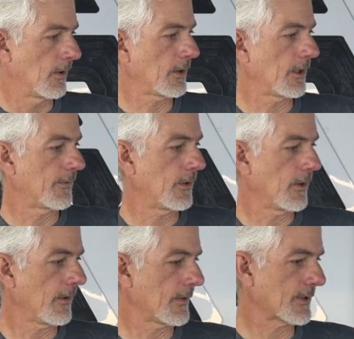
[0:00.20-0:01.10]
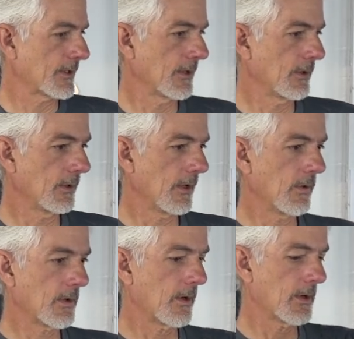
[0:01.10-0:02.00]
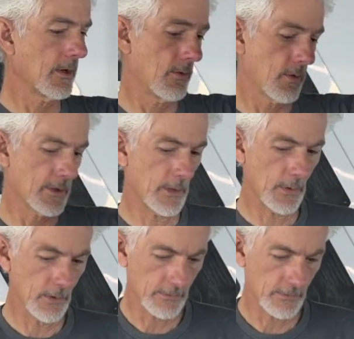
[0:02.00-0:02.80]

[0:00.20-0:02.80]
Okay, if you have a single level KARGA or double